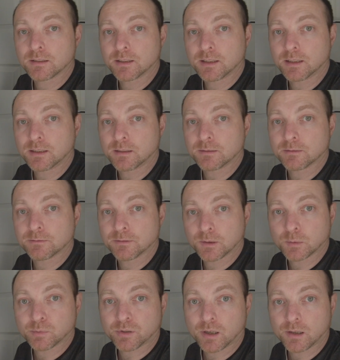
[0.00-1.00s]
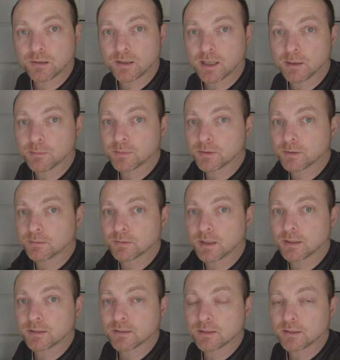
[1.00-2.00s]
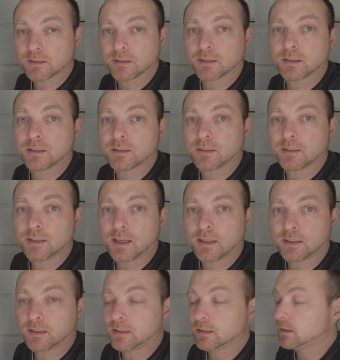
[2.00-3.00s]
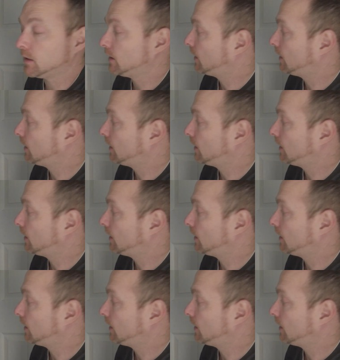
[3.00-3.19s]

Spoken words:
the full program that runs inside the Eddi.